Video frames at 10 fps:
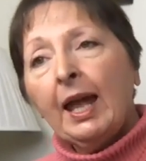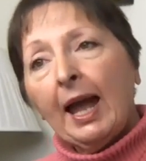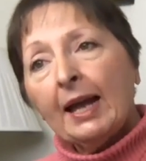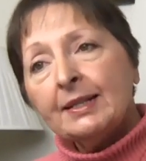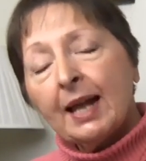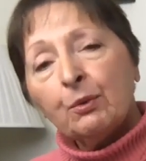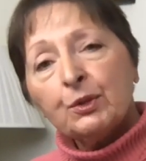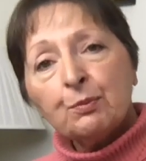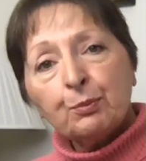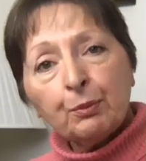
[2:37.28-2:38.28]
As I
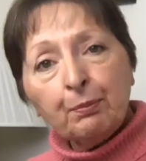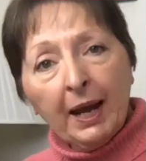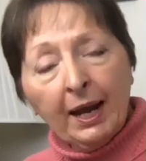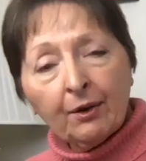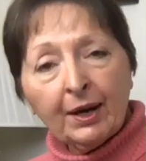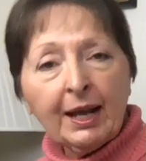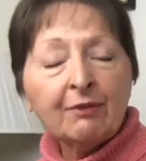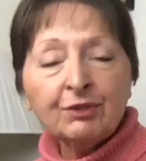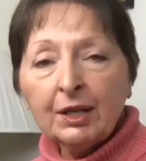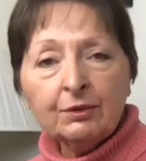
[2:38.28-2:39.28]
was preparing,
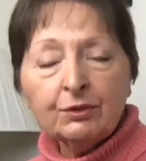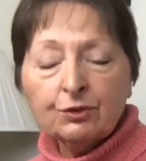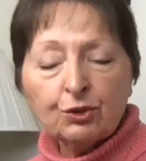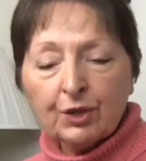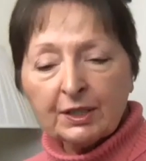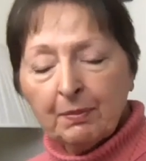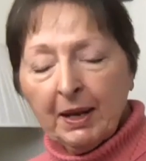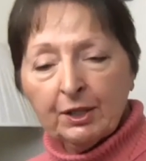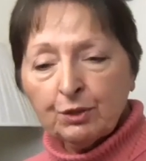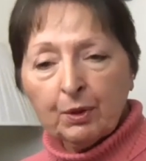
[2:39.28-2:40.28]
I've done stress
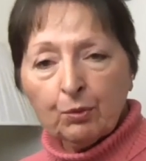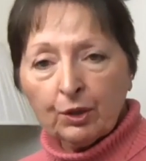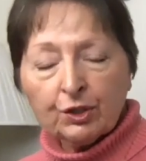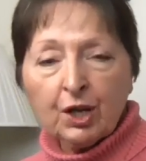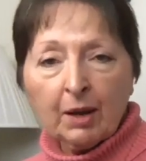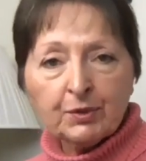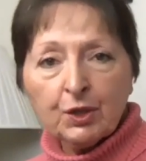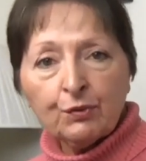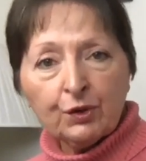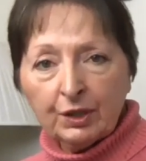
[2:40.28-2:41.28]
management workshops
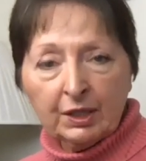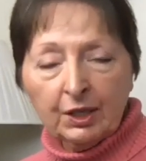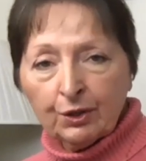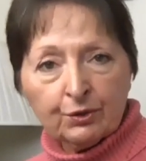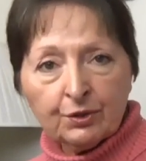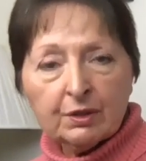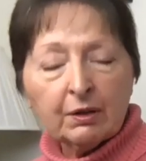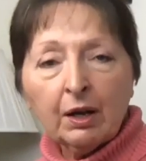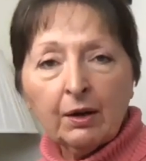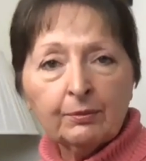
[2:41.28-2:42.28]
over the years
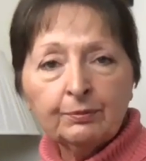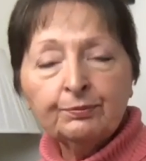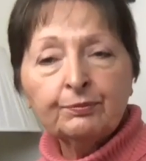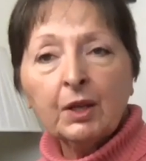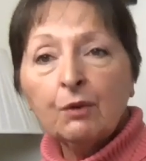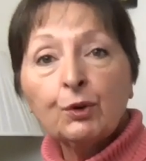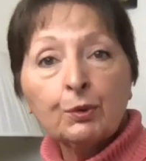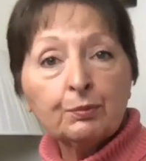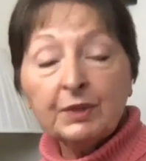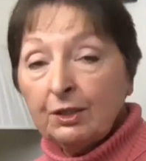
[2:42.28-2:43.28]

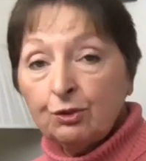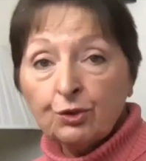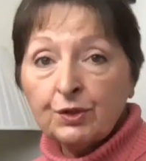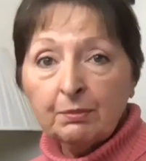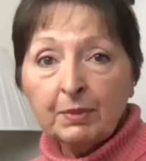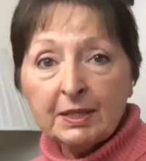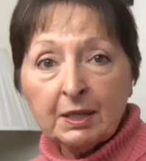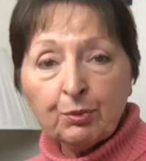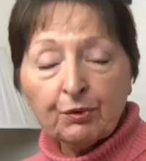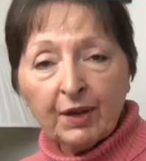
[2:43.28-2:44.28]
for teachers and busy
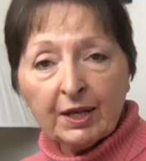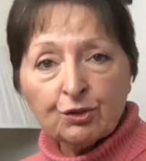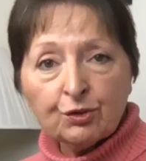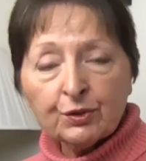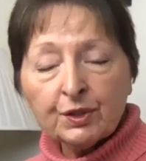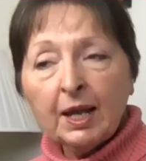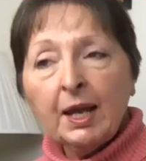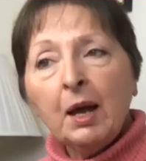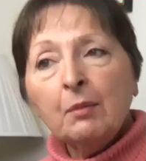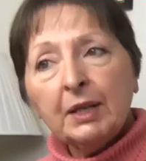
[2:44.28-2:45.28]
professionals,
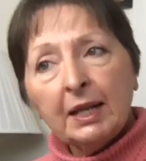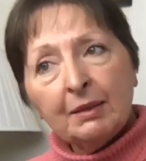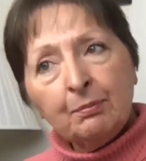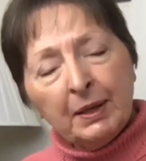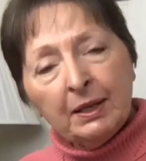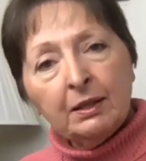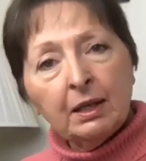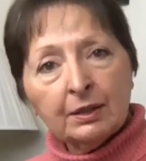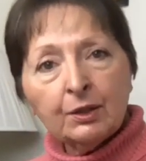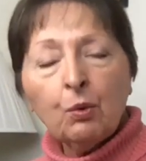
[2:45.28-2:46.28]
but it had been
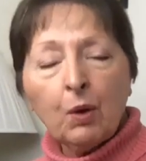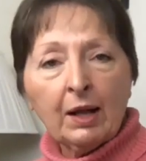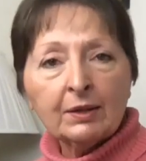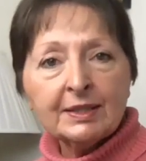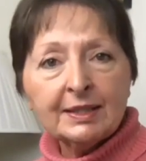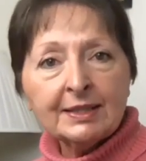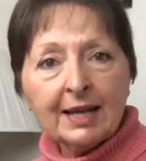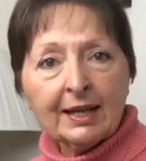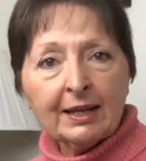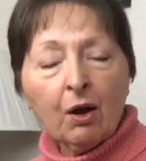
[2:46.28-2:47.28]
a little while since
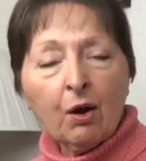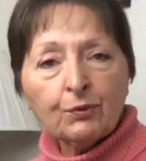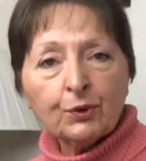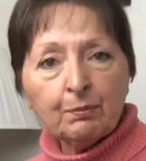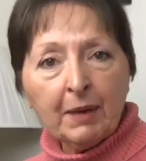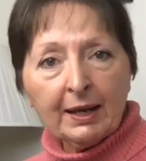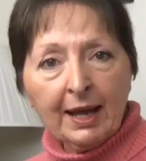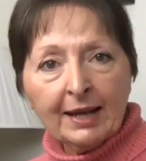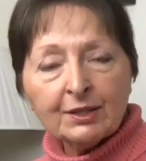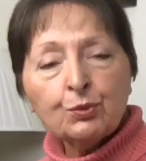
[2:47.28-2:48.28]
I offered my
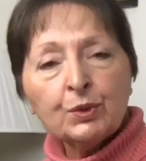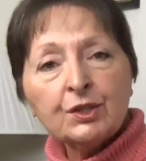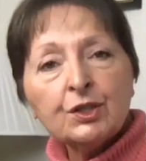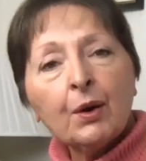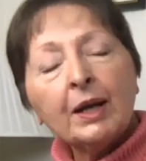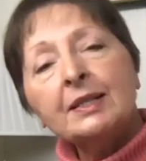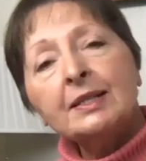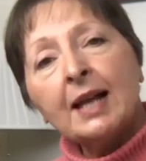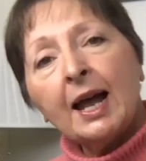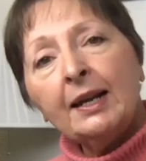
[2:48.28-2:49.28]
last one. So I
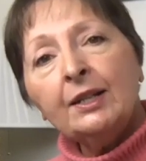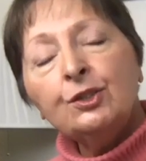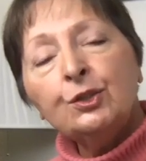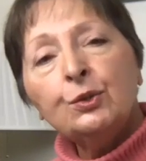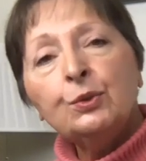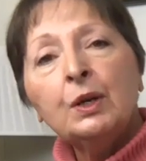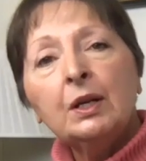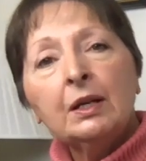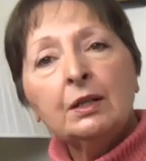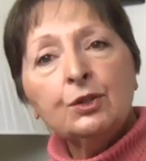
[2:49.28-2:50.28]
decided to
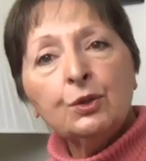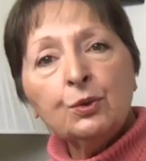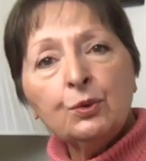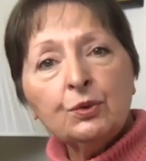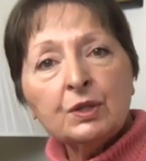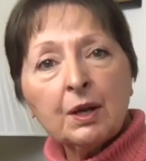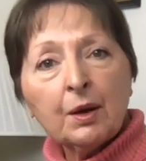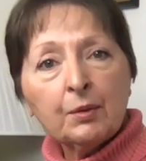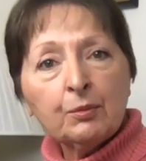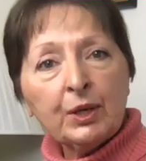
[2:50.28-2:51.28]
do
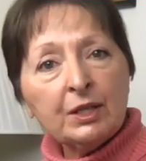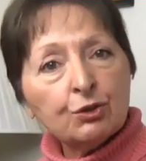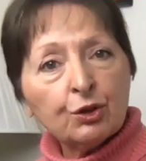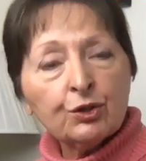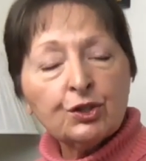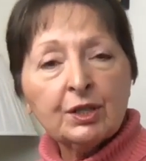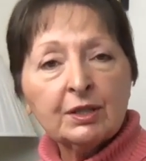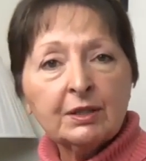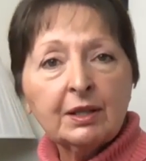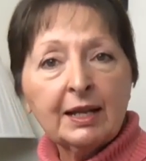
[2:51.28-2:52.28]
some research
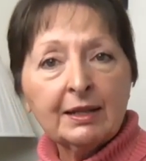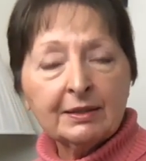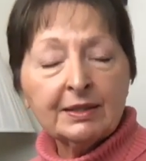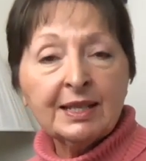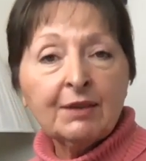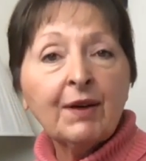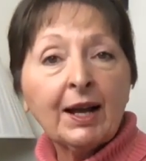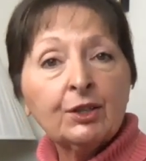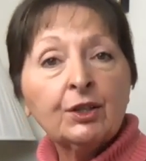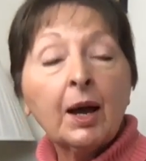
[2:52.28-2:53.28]
and see if I
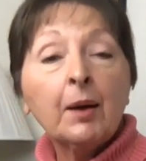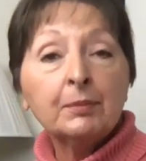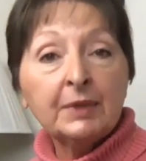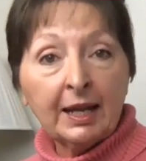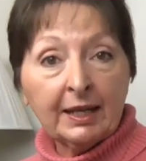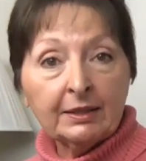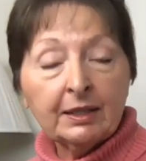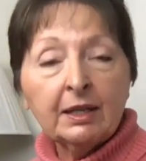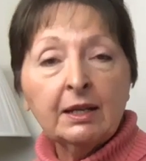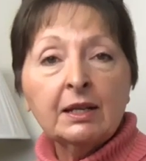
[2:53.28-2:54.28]
could update
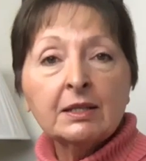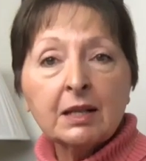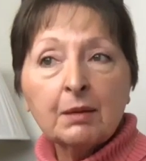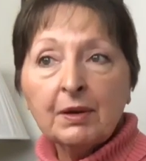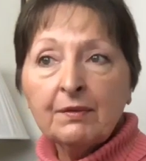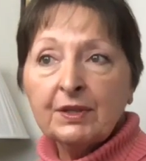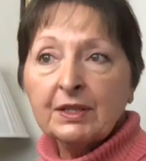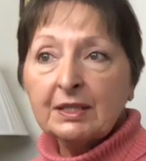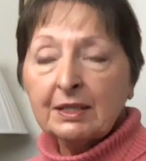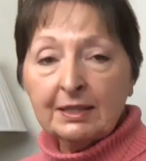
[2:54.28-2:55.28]
some of the
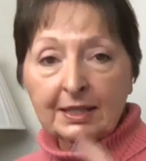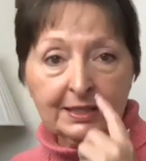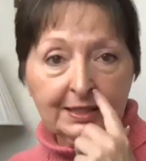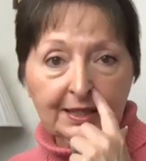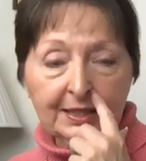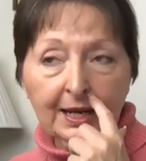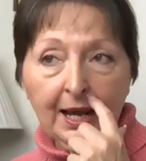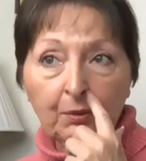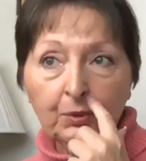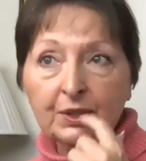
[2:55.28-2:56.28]
statistics. And
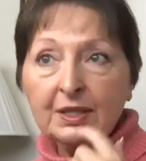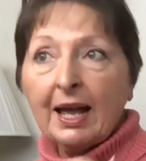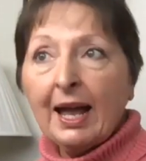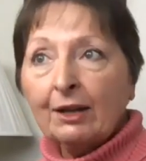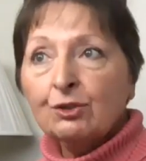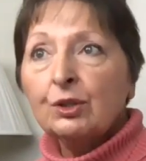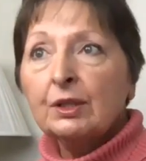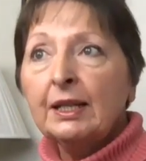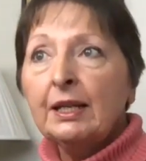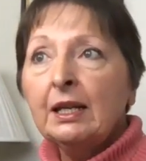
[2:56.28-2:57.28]
I was
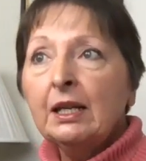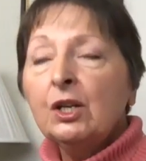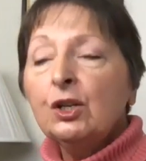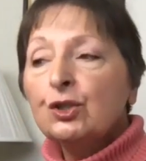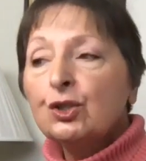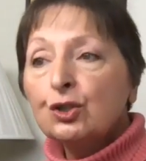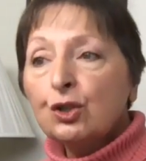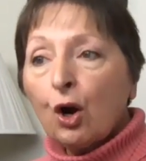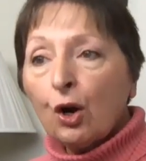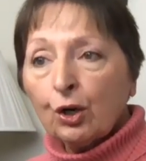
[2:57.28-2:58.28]
actually
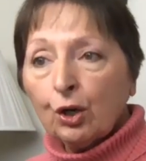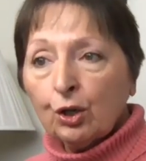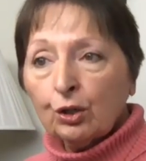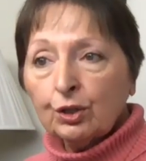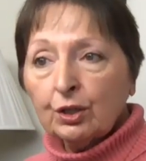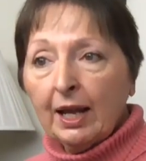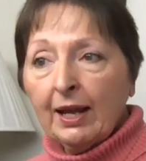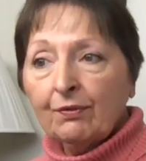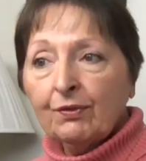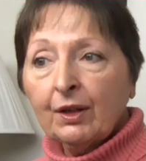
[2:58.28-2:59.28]
startled
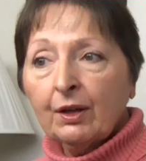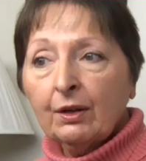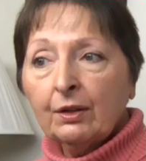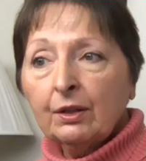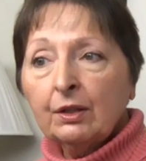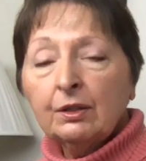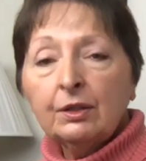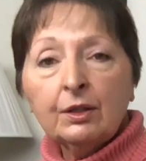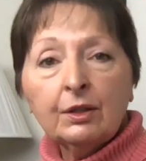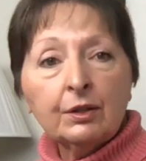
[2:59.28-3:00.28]
at the
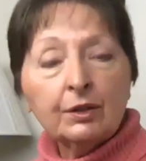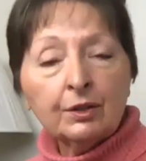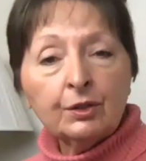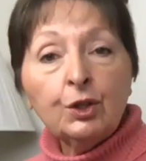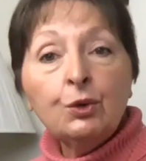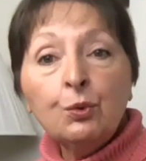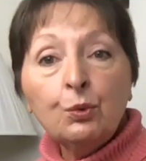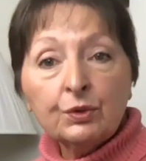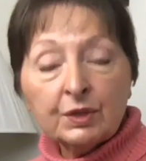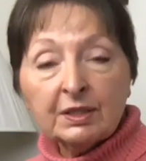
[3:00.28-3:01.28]
new
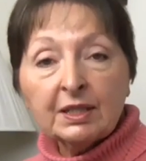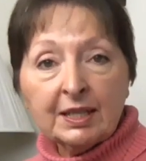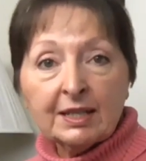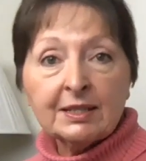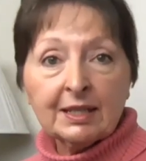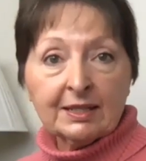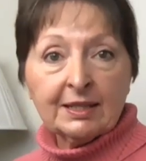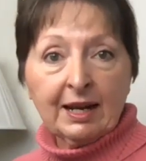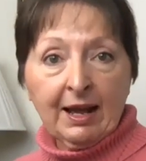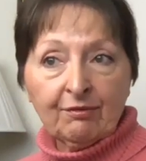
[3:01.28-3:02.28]
statistics
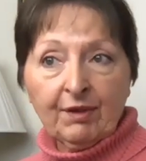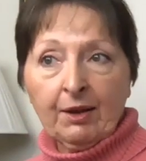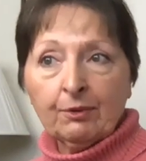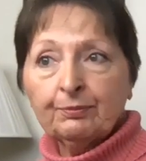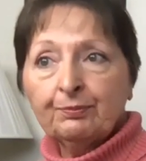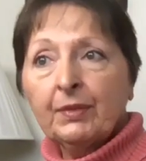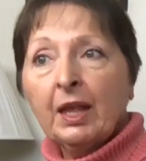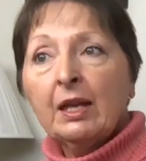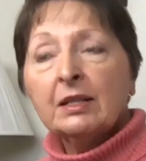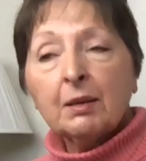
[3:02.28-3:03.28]
that I found.
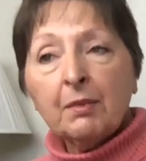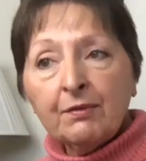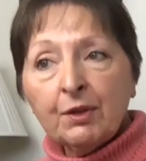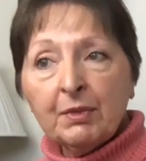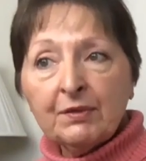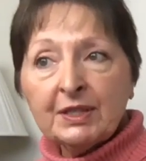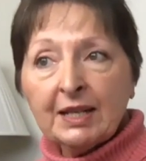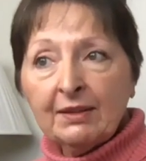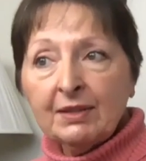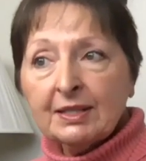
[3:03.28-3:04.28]
Some of them have stayed the